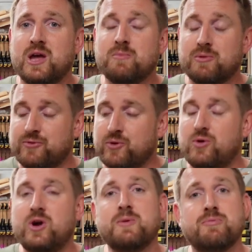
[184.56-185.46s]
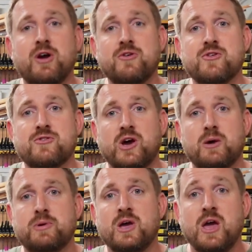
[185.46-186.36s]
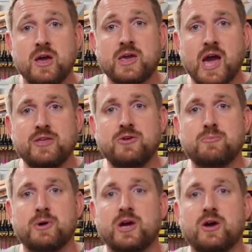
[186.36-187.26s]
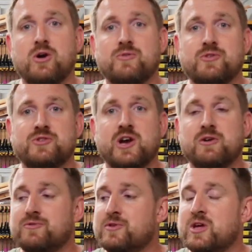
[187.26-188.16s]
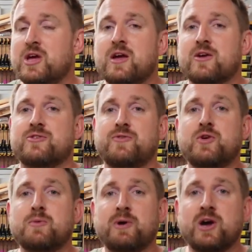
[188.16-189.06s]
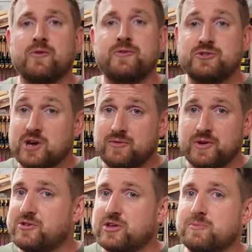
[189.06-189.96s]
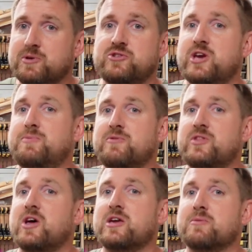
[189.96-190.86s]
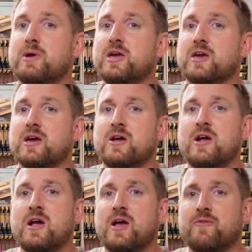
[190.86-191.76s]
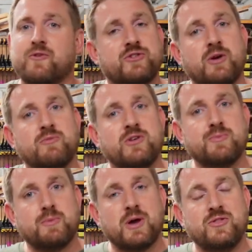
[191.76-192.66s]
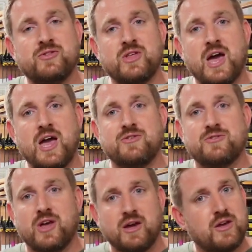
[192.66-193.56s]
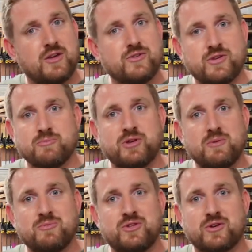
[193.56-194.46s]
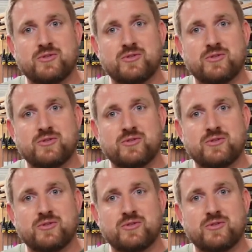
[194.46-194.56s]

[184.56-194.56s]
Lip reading: before I price this up, can you buy it off the shelf? Because if you can buy it off the shelf, it's going to be cheaper than I can make it. And for some reason, people get into their heads that sometimes